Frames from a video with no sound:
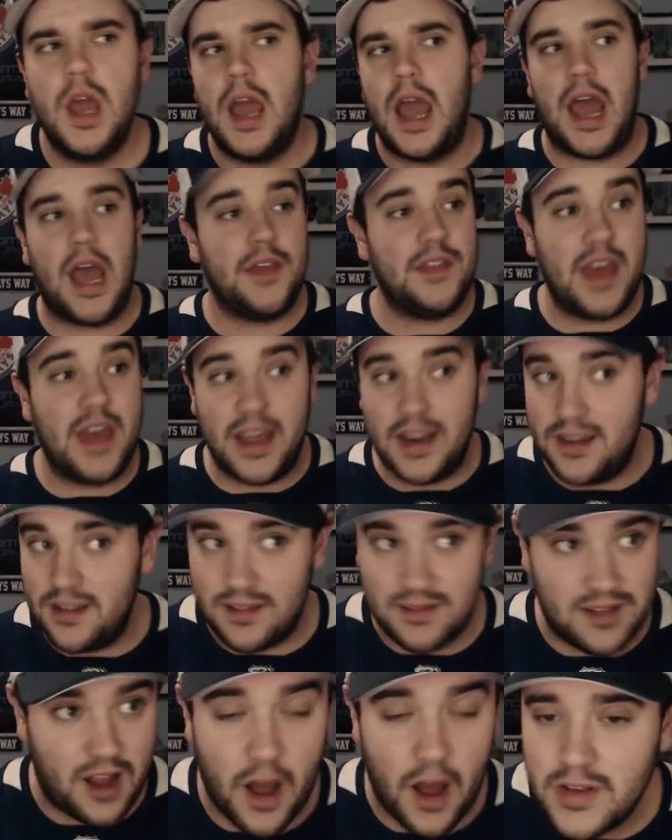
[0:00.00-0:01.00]
And then,
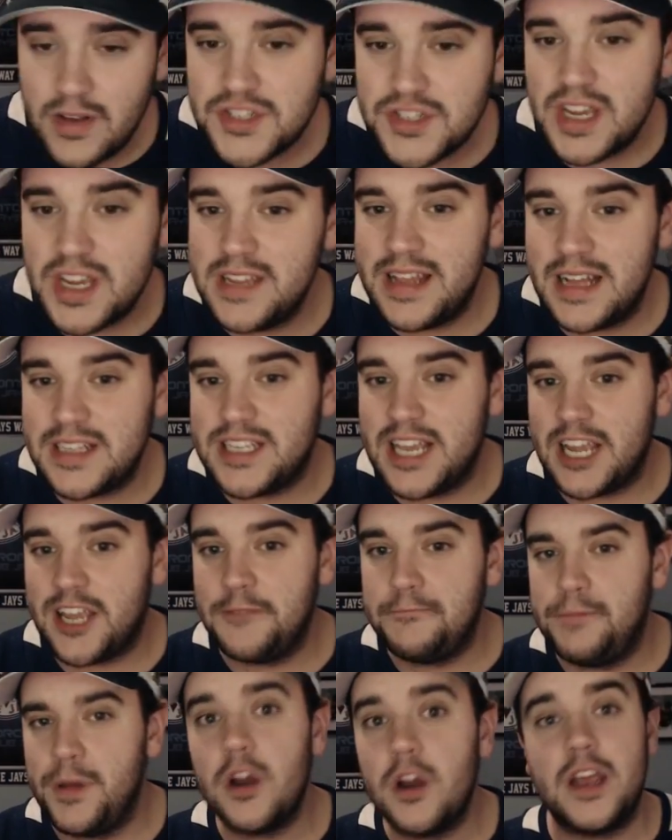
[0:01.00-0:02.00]
obviously, in that
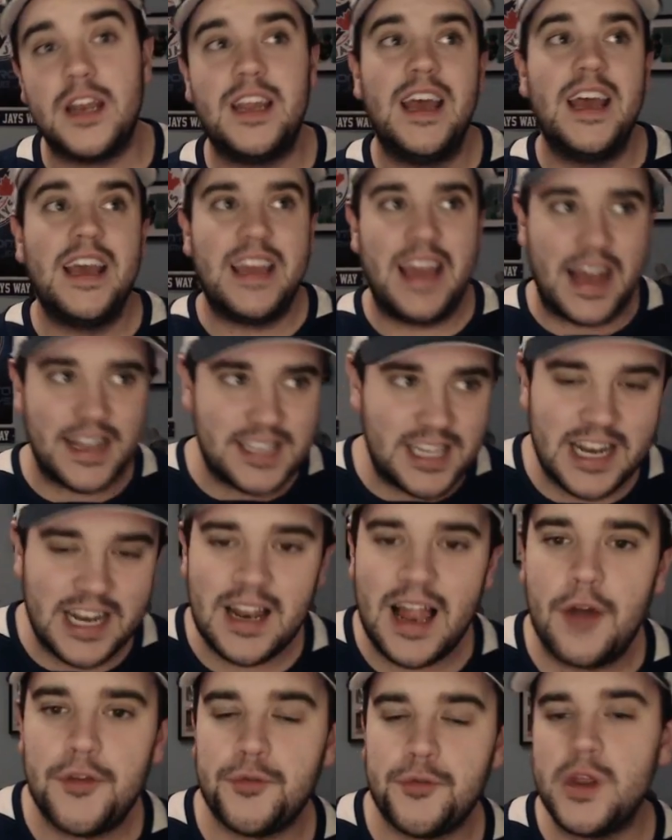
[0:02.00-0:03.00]
second period, yes, he did
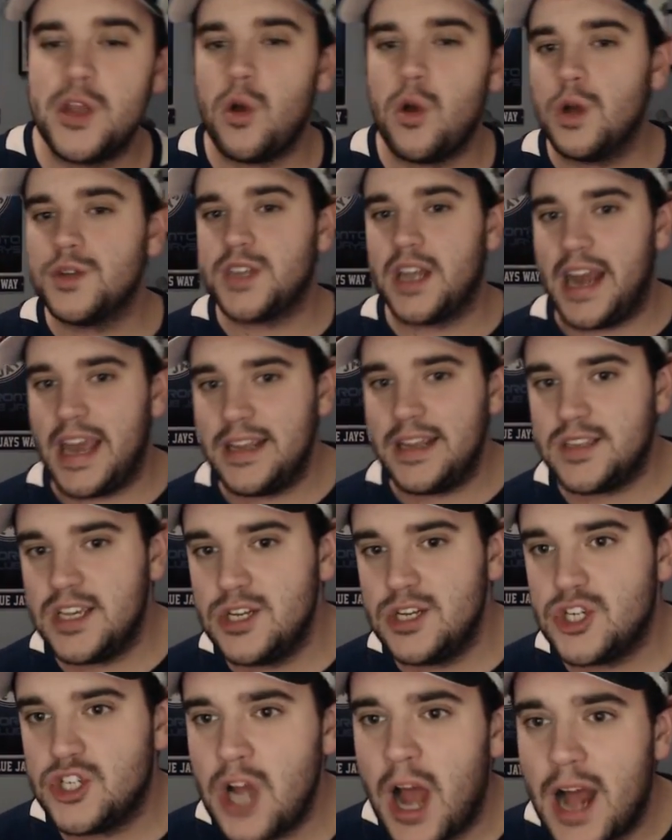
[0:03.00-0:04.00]
allow three goals on
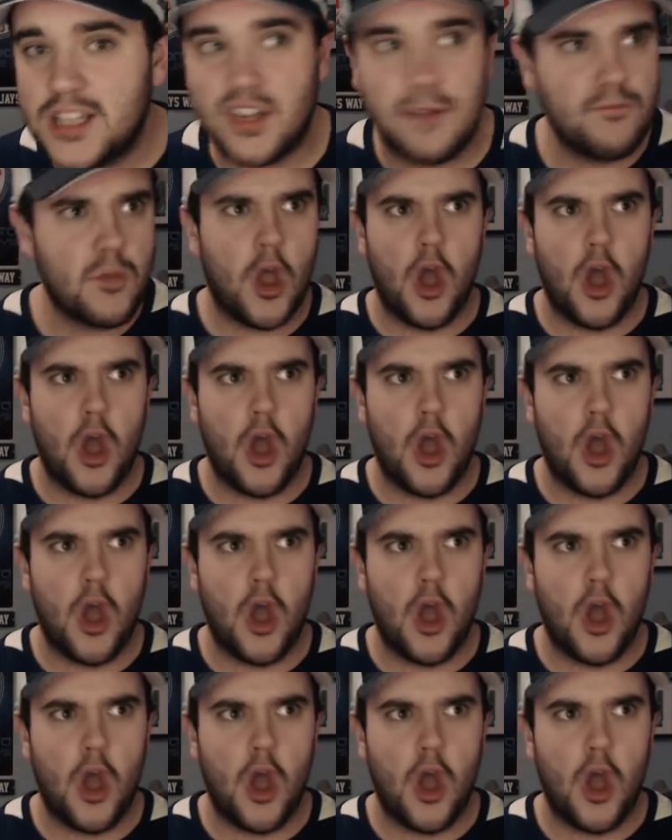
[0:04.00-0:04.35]
eighteen shots.